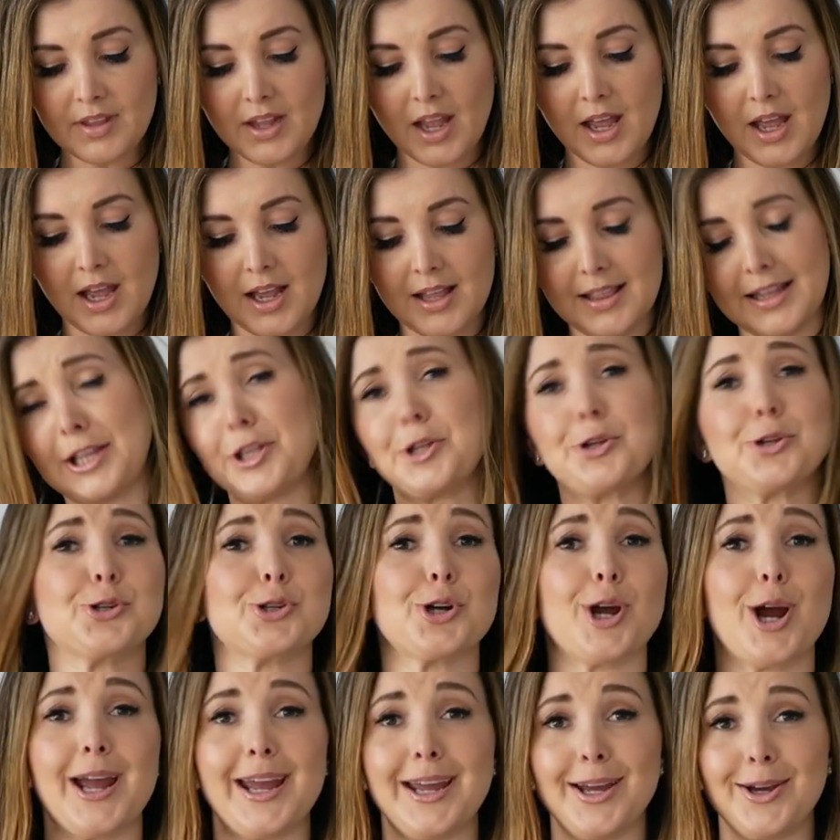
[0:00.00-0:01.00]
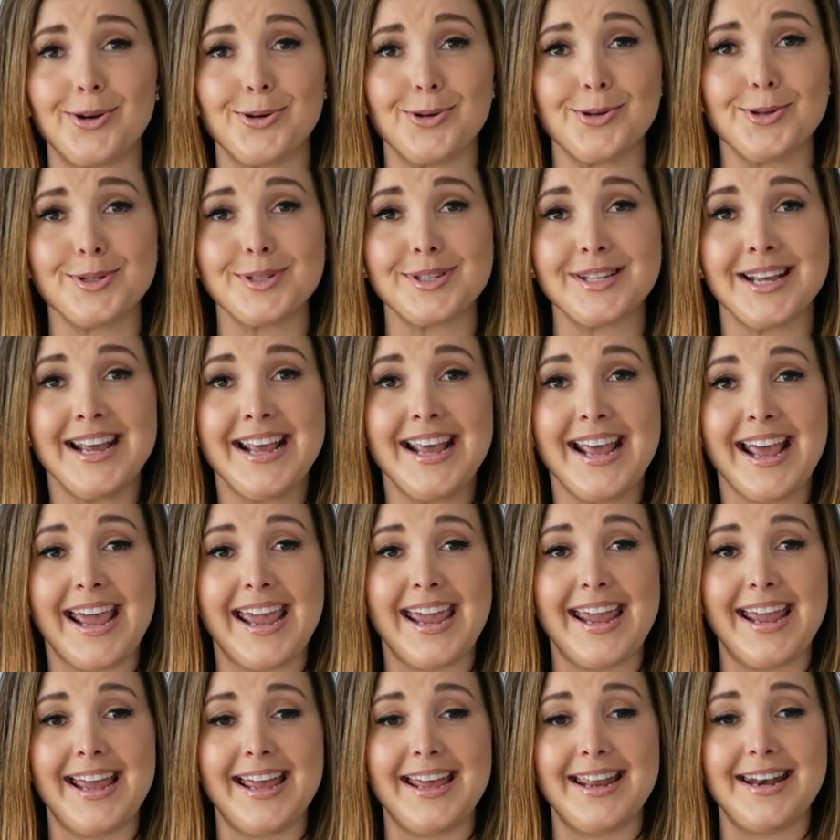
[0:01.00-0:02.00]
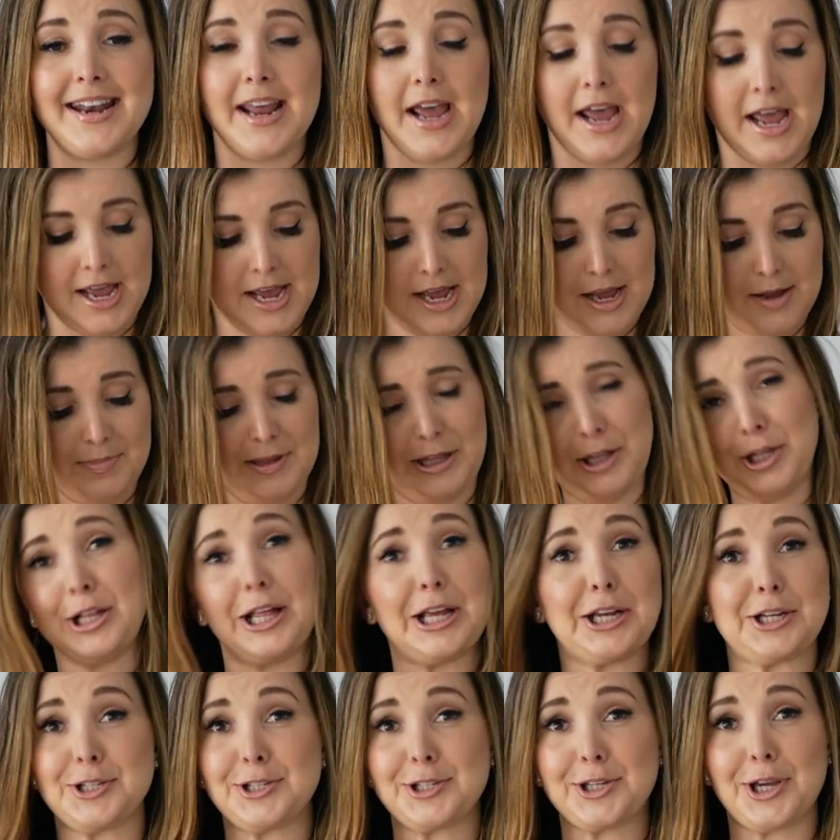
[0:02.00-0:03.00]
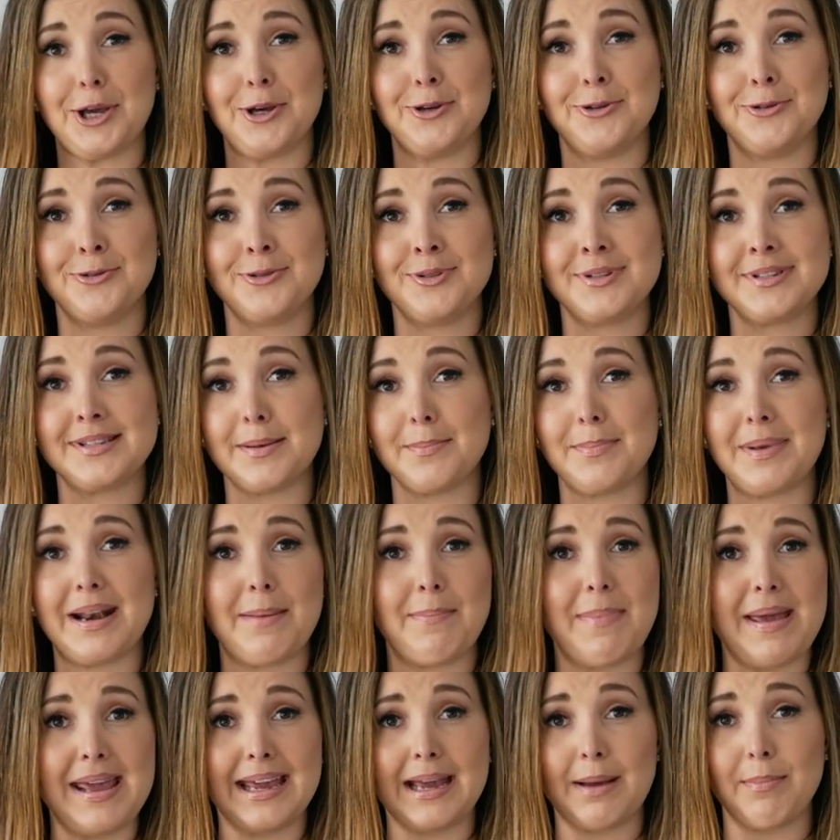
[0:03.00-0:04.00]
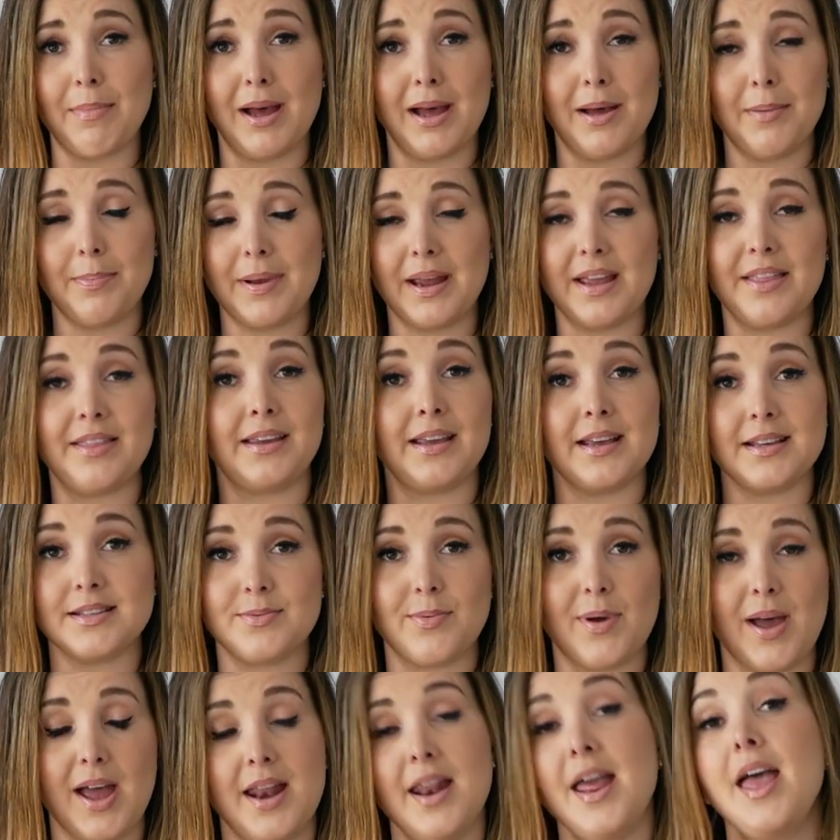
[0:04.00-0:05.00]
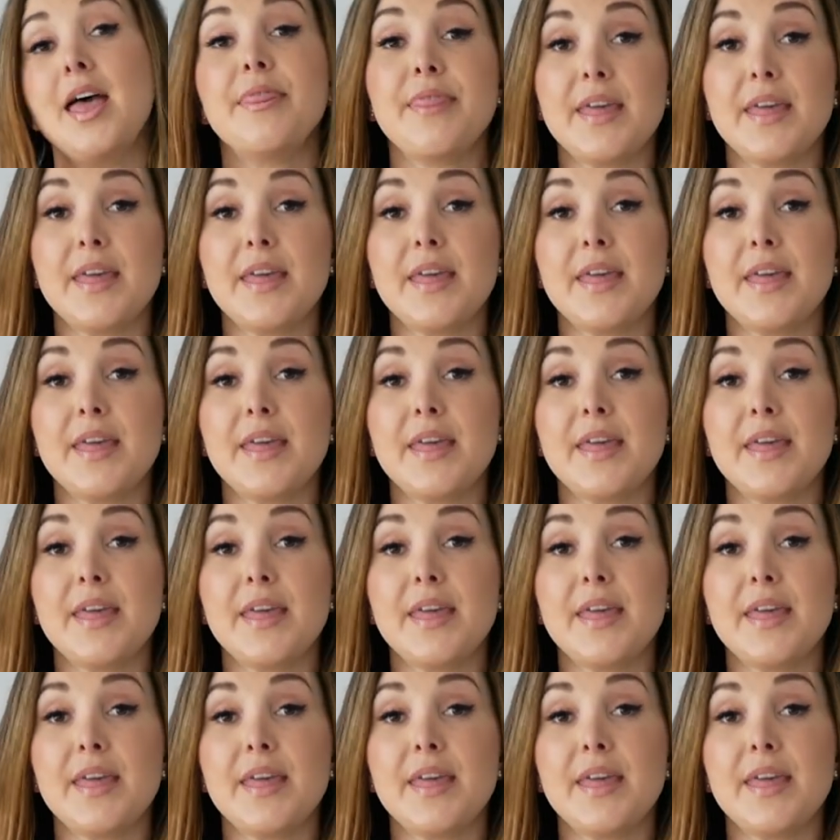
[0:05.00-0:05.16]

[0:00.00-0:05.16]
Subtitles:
like little triangles, and they look like scones, but I bake them up and guess what?